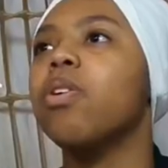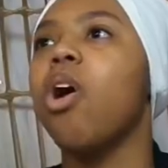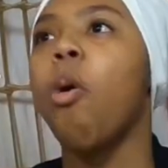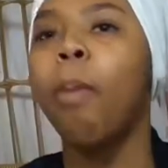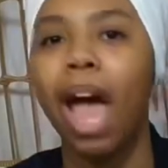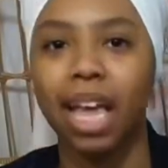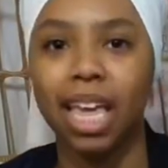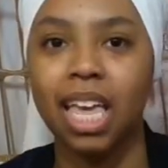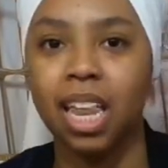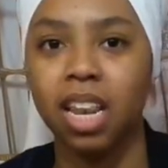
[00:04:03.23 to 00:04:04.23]
will go
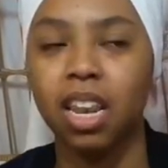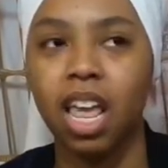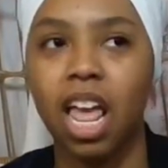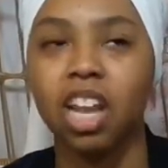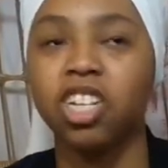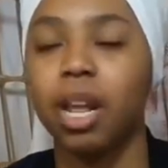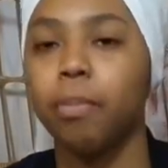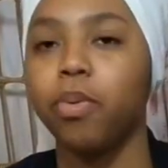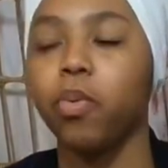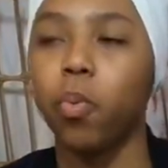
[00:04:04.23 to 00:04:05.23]
back in and
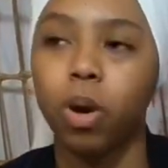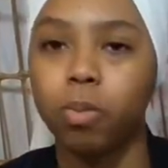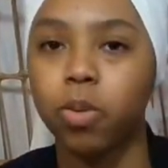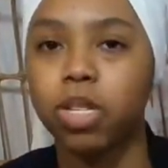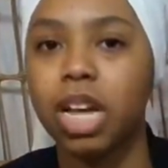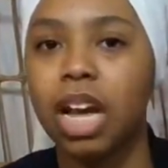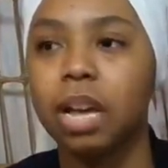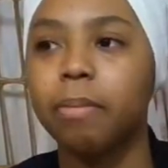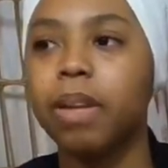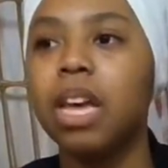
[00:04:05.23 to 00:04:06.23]
shampoo one more
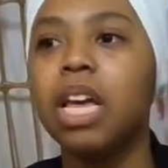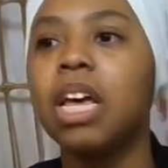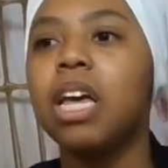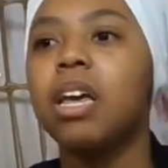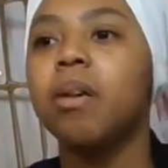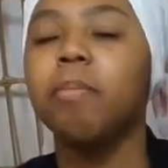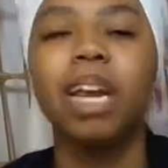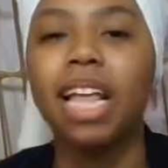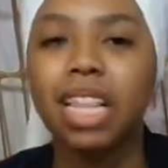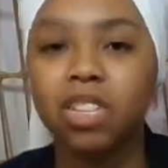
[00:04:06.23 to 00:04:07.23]
time.
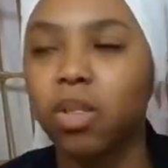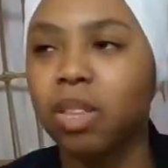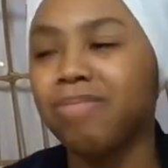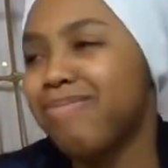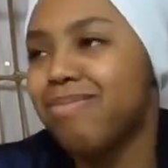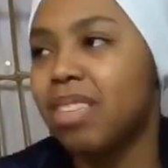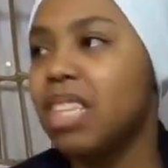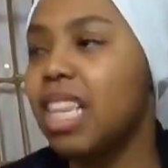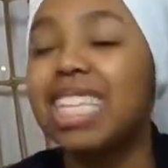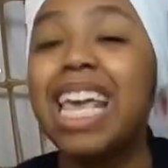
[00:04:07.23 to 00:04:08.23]
But again, that's only,
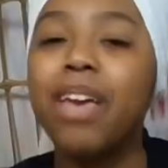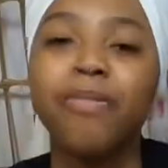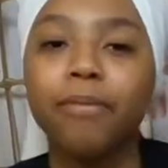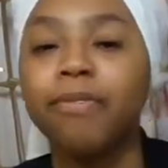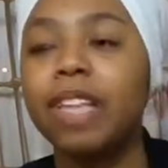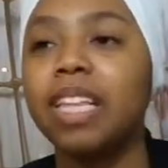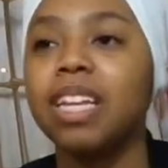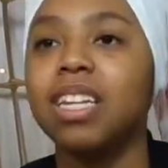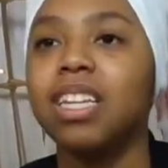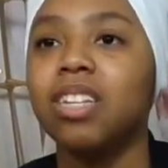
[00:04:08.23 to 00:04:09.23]
that's if I'm
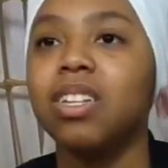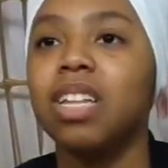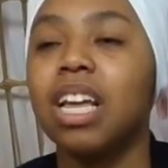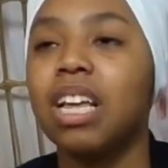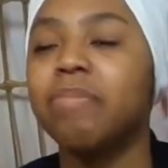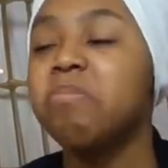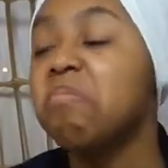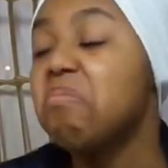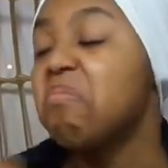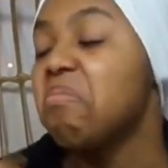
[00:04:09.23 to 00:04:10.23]
feeling a little uh,
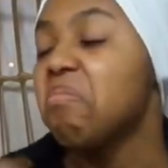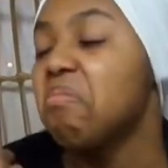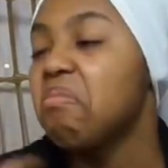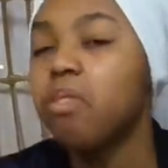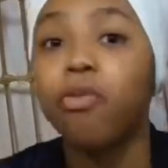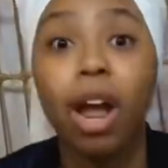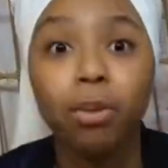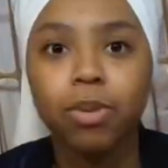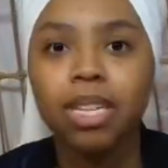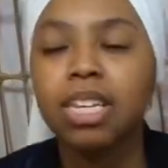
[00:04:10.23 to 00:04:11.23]

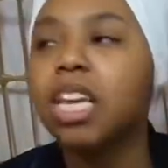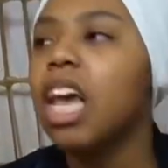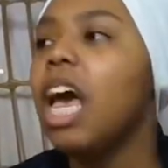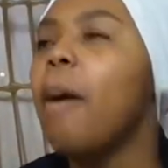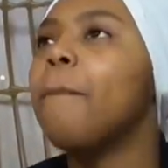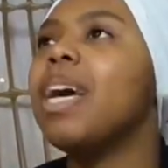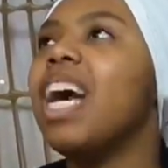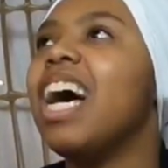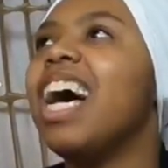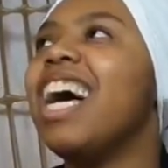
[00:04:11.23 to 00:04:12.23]
frowsy. But
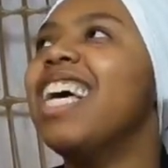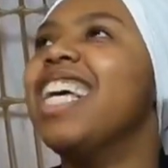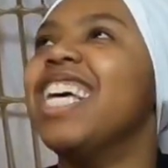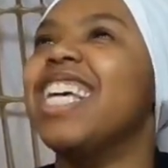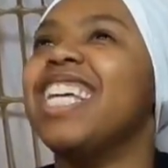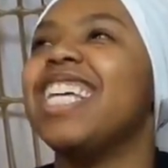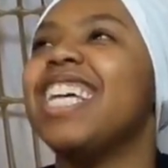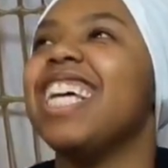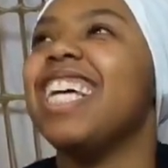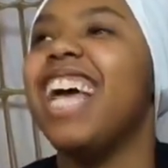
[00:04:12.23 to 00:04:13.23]

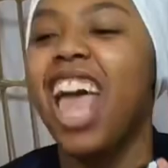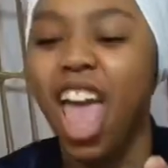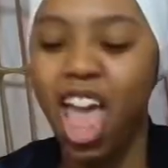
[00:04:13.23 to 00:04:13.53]
uh,